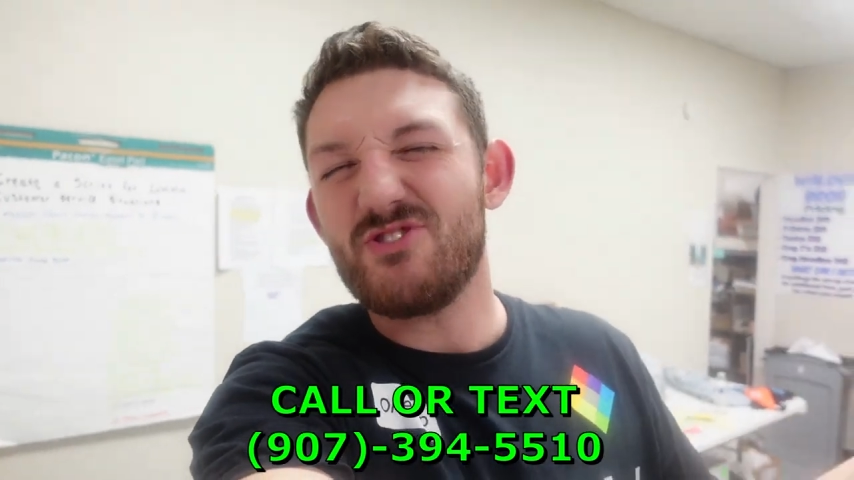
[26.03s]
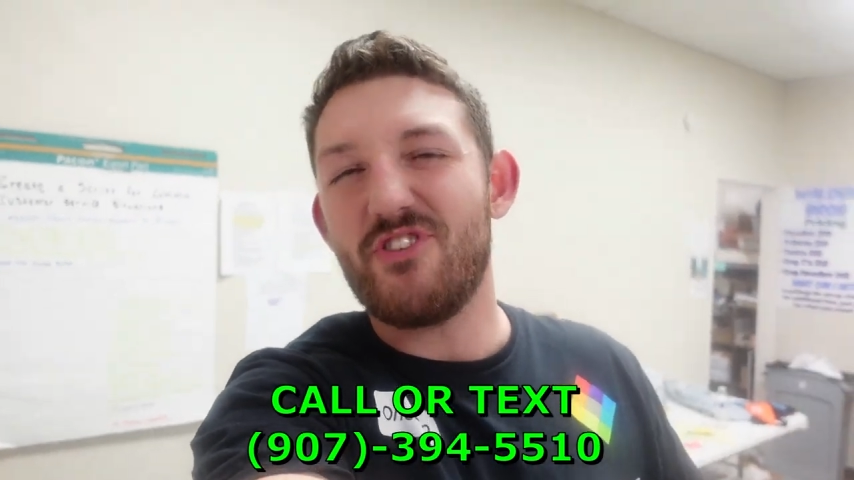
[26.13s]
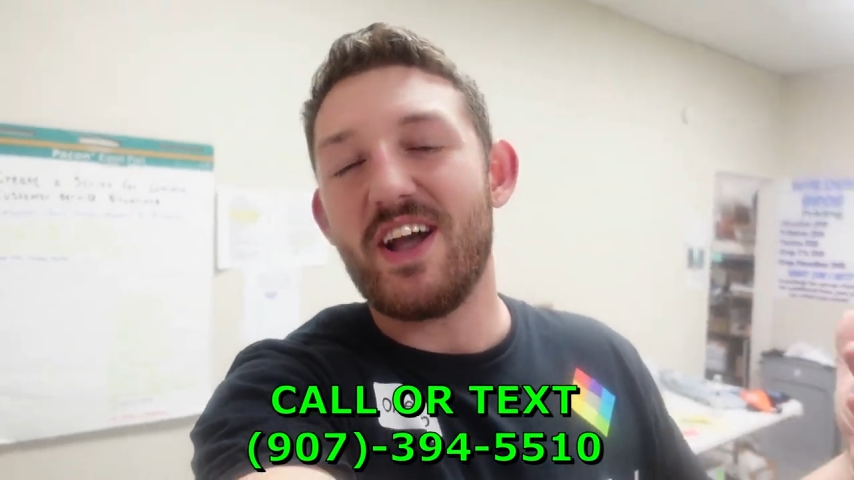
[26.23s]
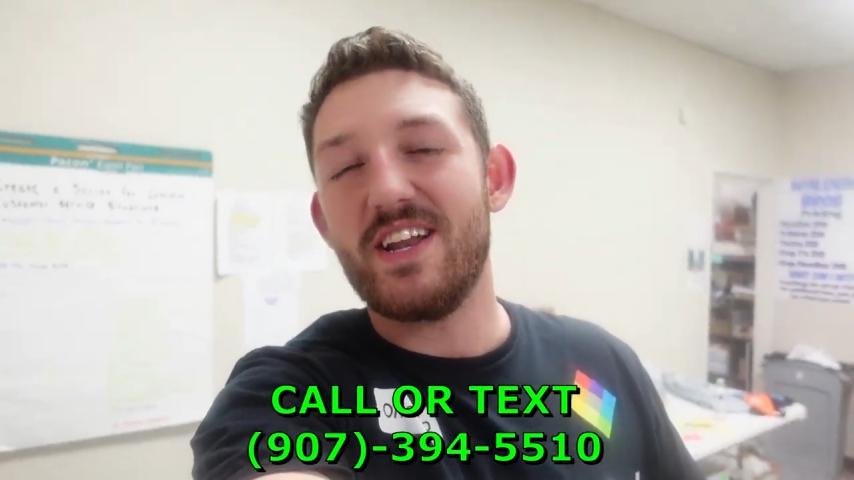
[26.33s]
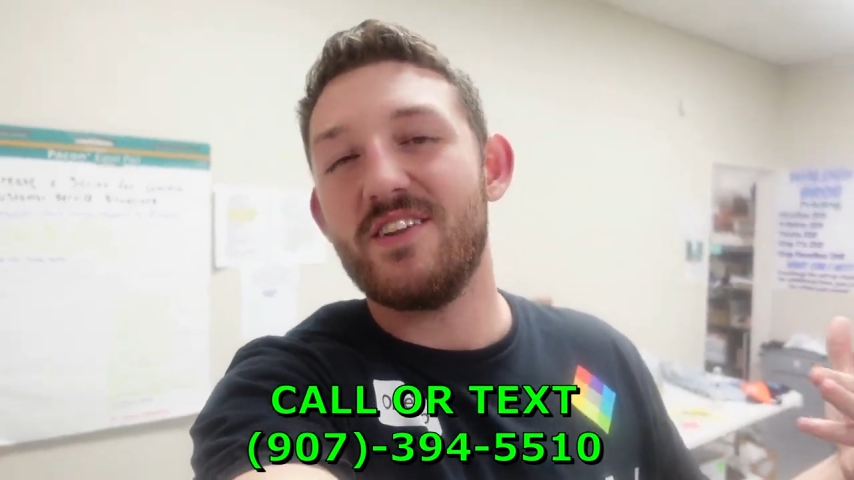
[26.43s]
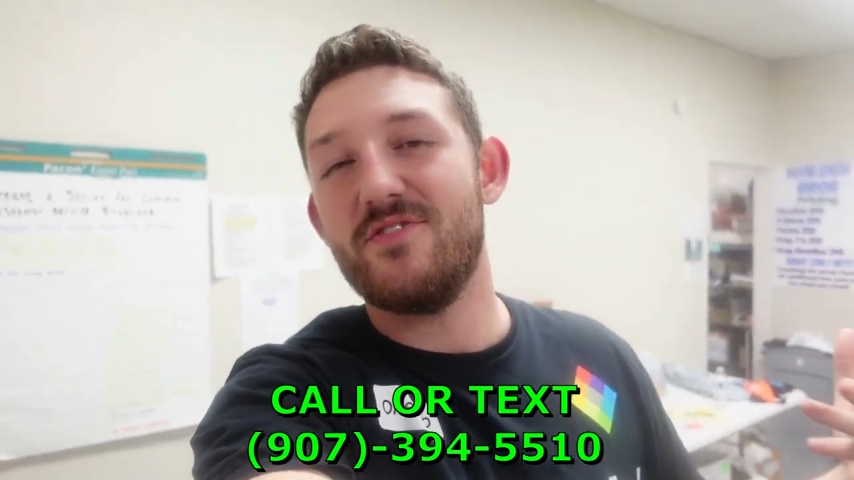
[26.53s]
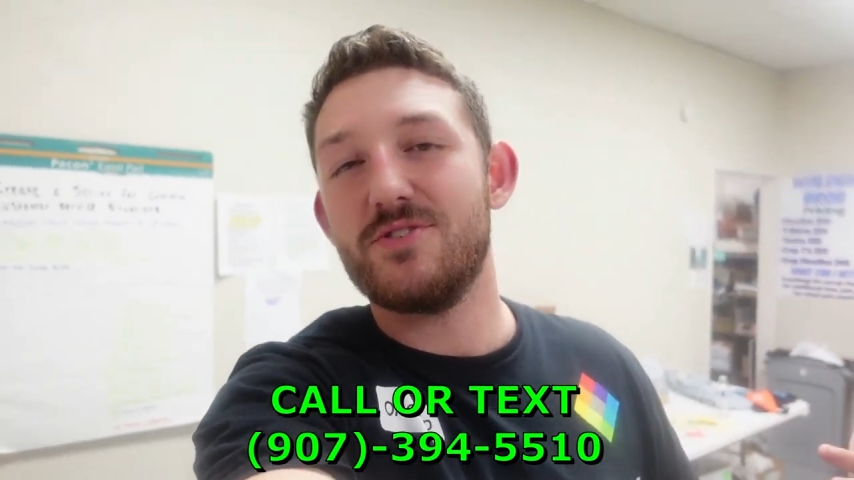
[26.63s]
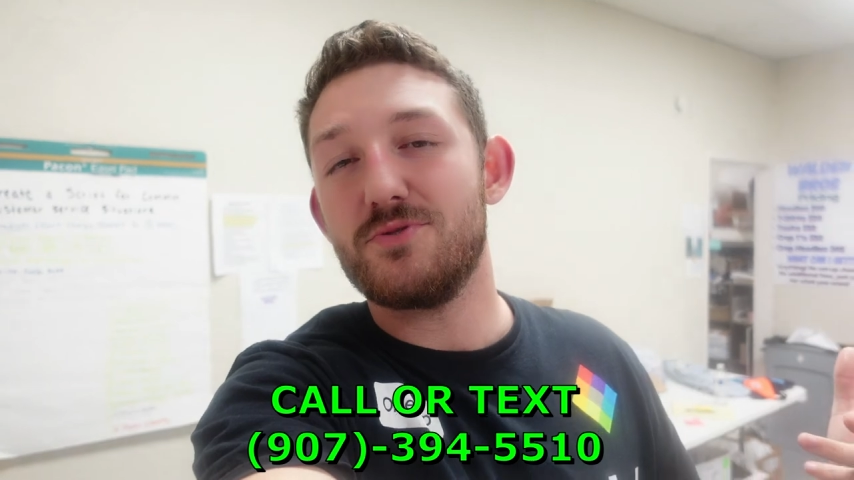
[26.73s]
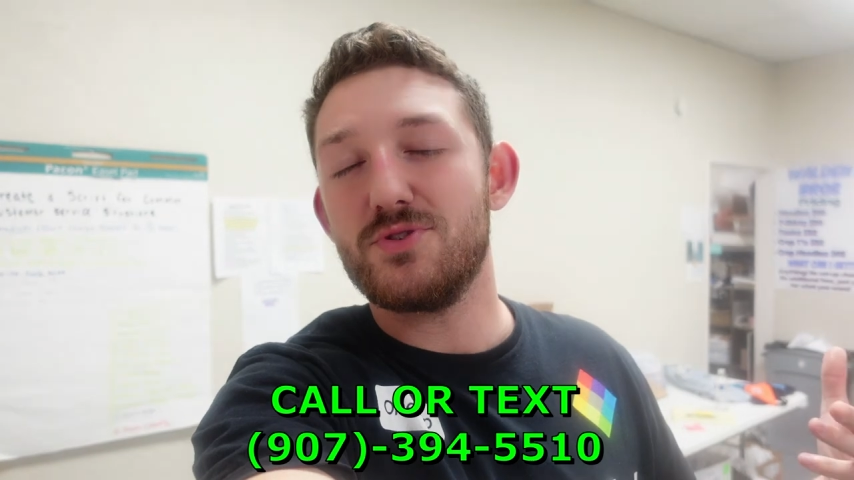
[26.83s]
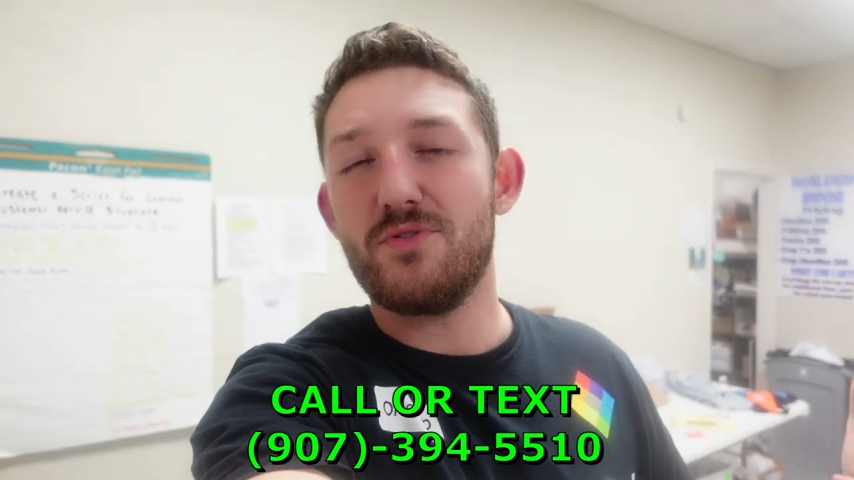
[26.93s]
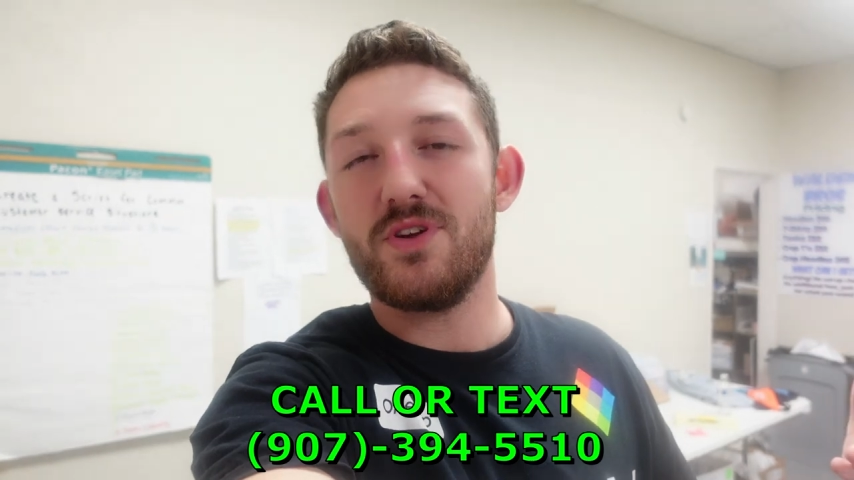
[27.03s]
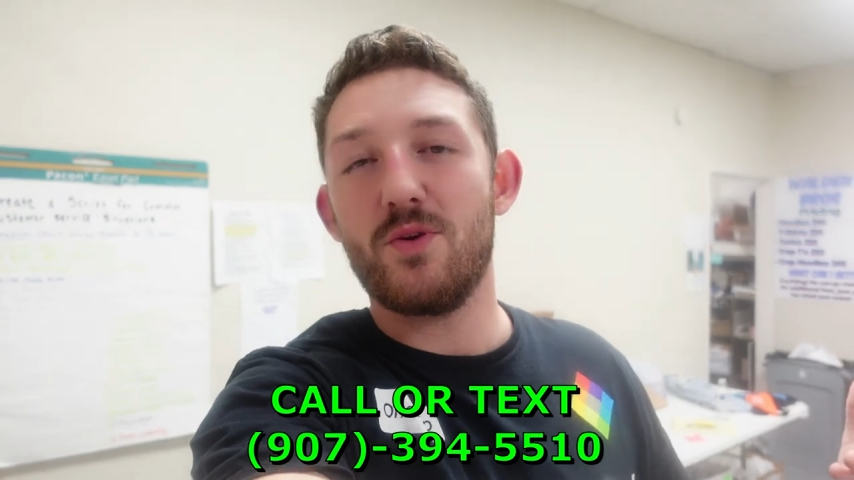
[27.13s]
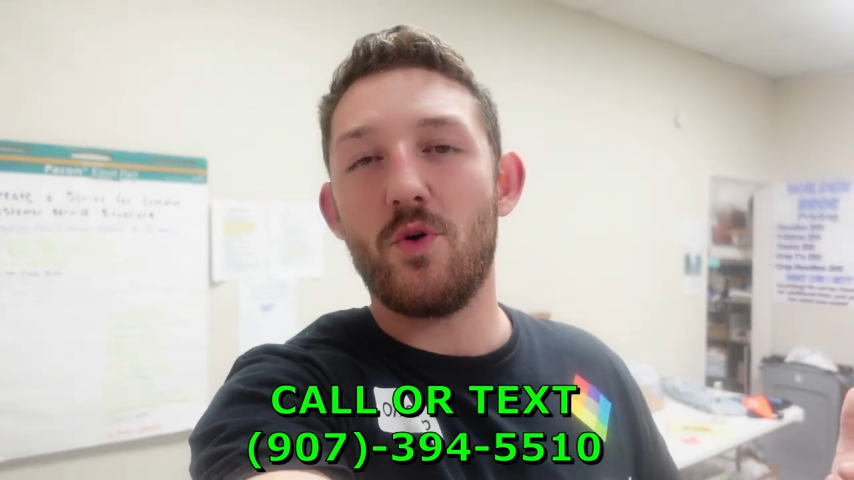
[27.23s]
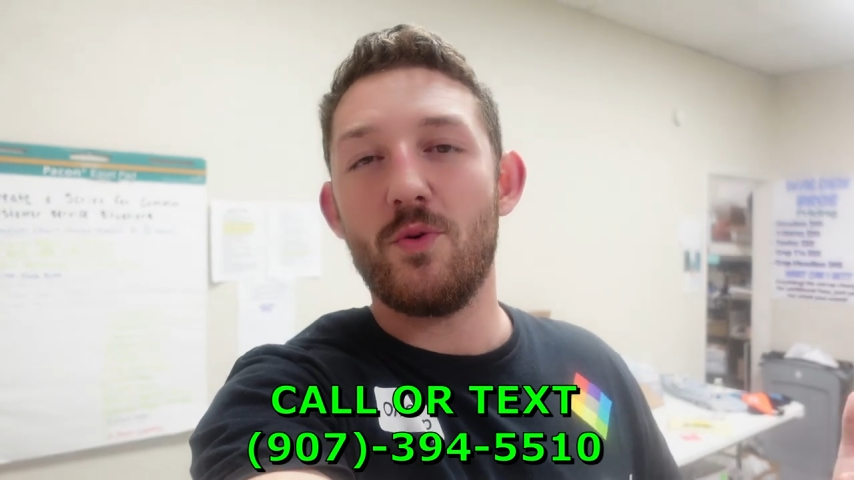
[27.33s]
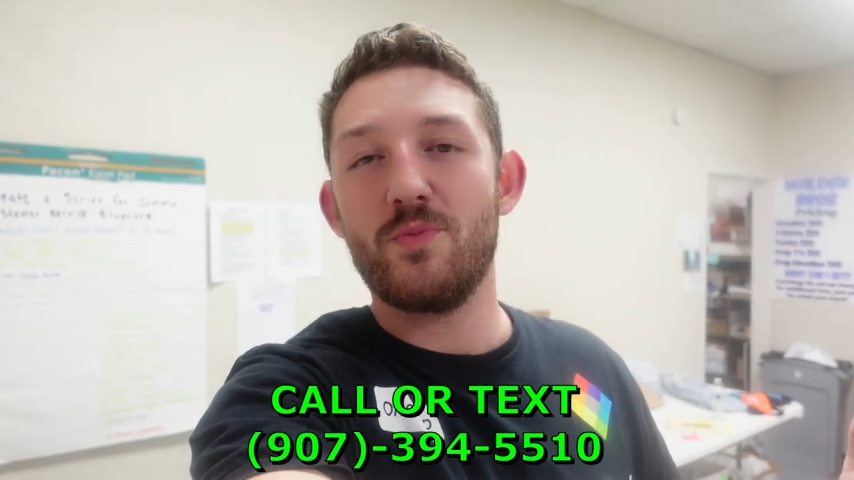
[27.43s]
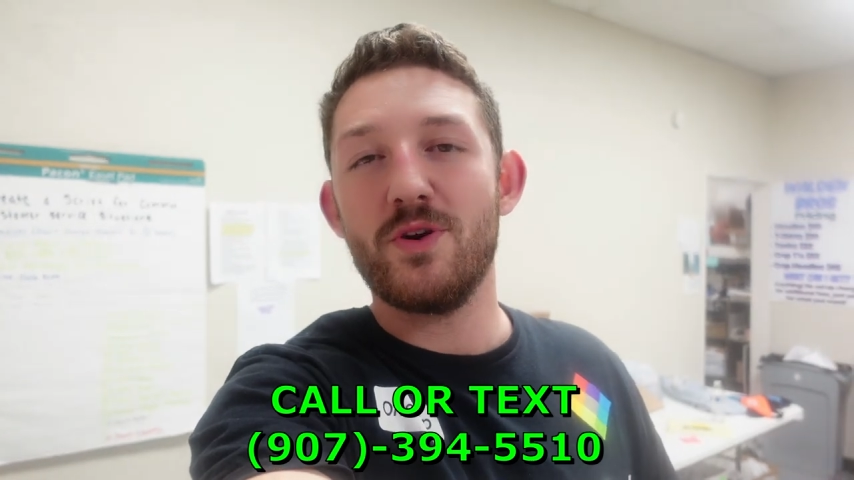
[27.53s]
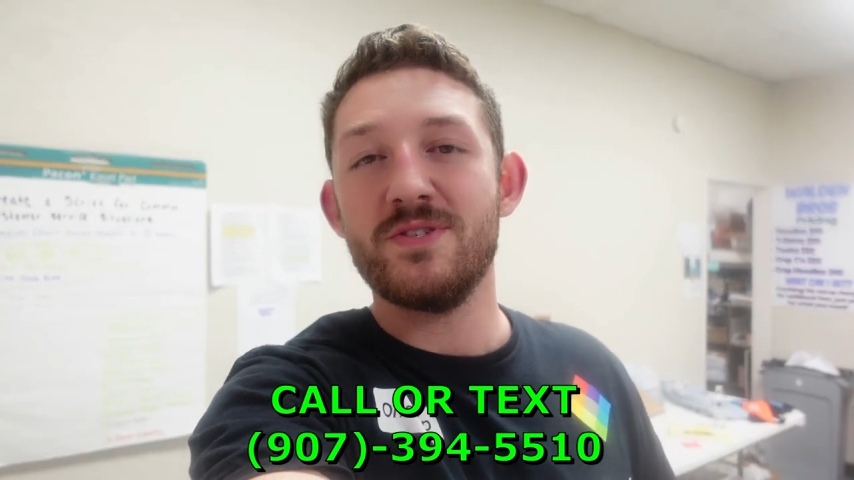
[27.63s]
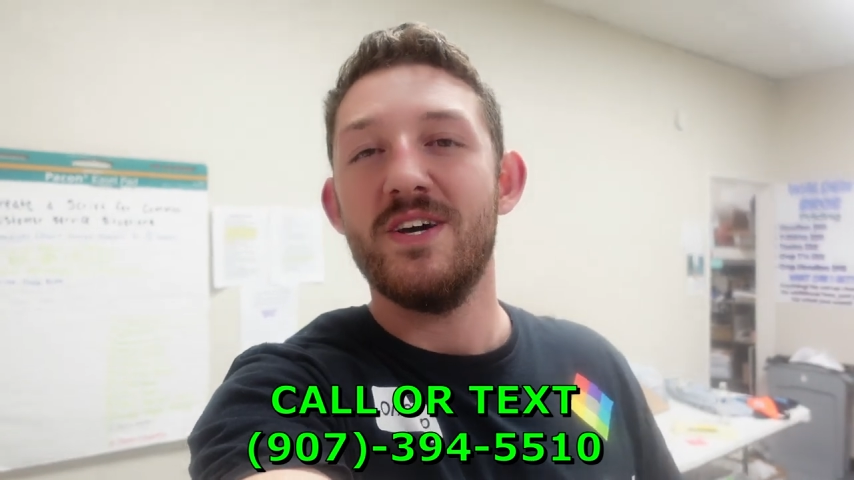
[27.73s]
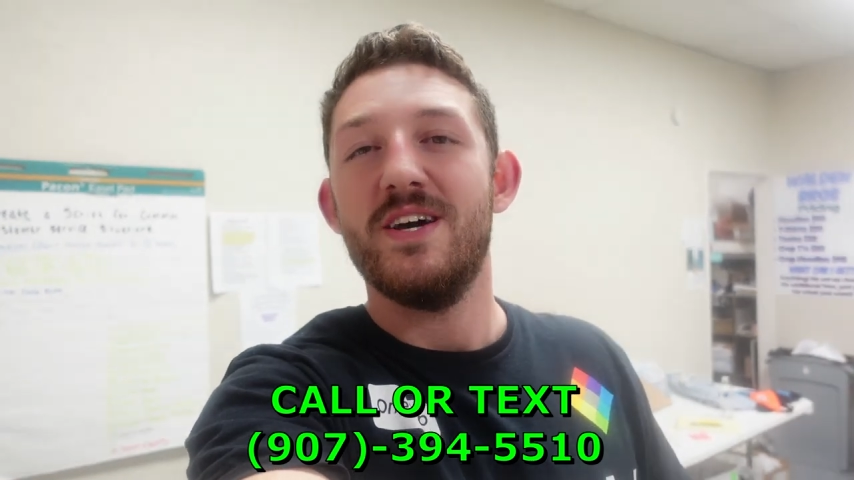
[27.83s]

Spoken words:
fine individuals over there at Walden Bros.